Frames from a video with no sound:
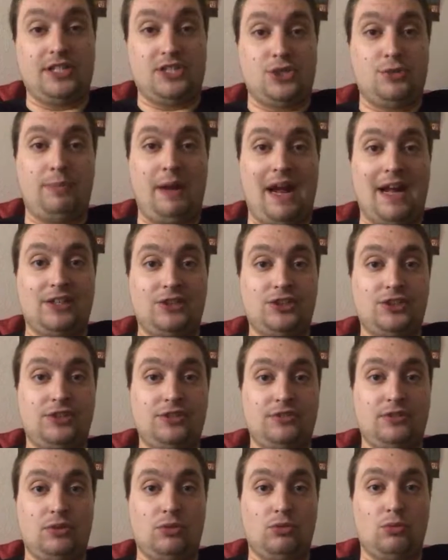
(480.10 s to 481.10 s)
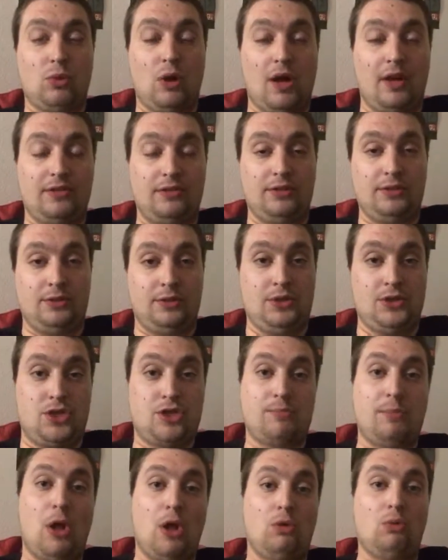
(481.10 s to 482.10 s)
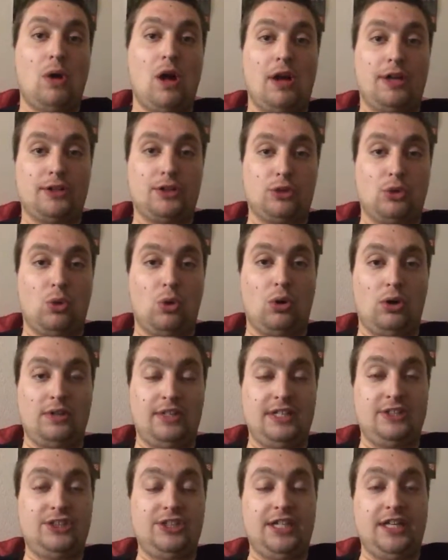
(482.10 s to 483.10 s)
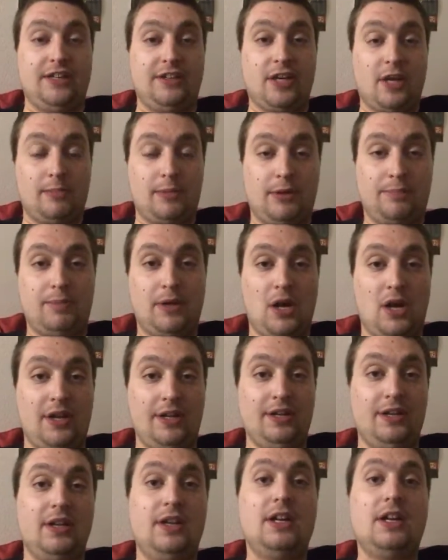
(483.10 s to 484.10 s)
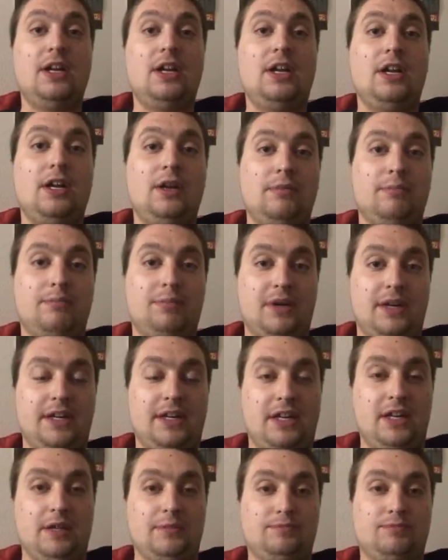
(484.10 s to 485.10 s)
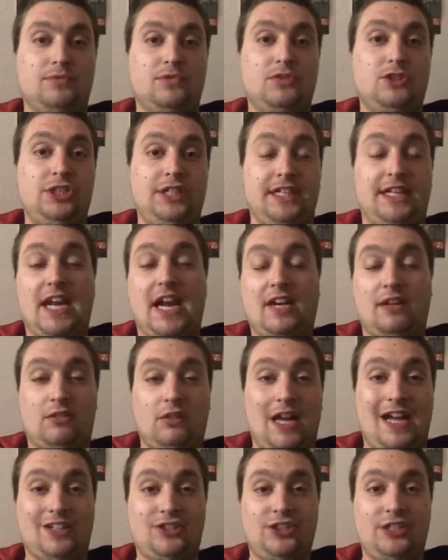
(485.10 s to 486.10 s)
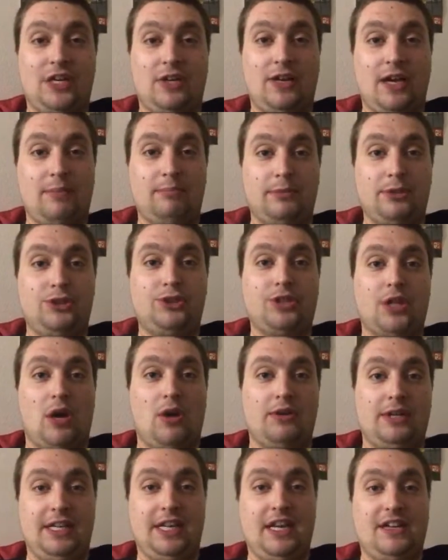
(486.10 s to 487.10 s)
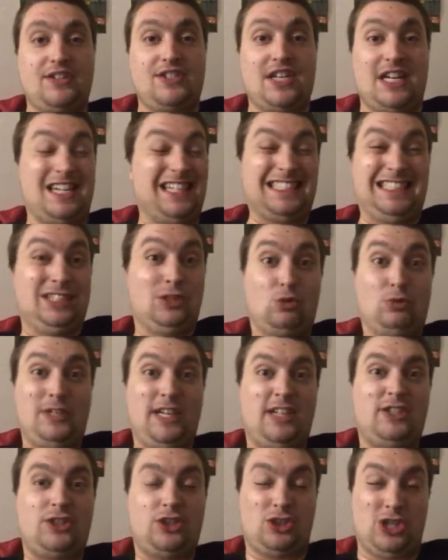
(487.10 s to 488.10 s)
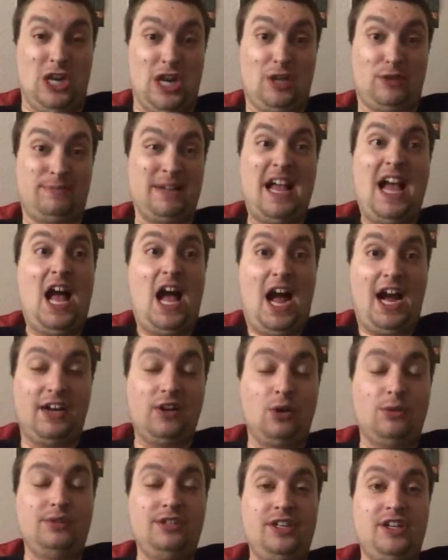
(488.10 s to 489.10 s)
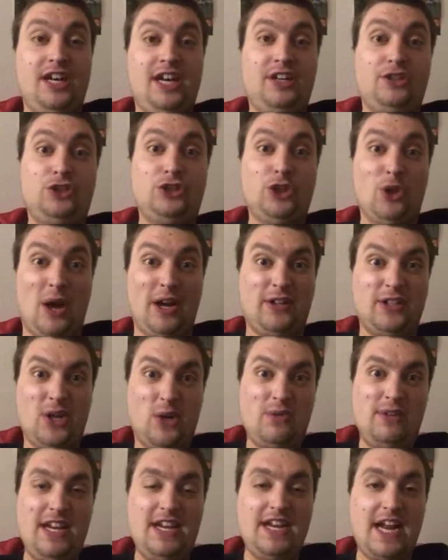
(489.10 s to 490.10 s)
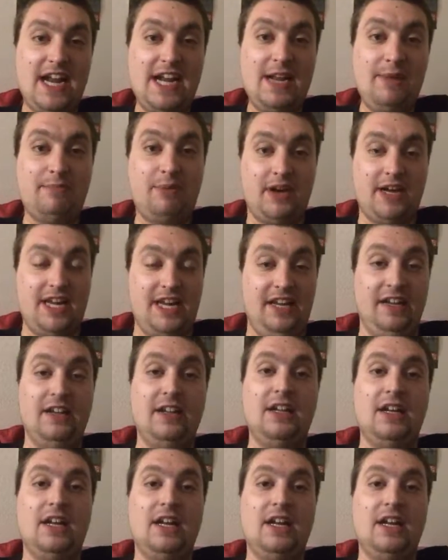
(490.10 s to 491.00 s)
dispatch the little small walker horde that she had come upon. But she kind of lashed out at Michonne again, saying, I don't need your help. I don't need you. I don't need anybody.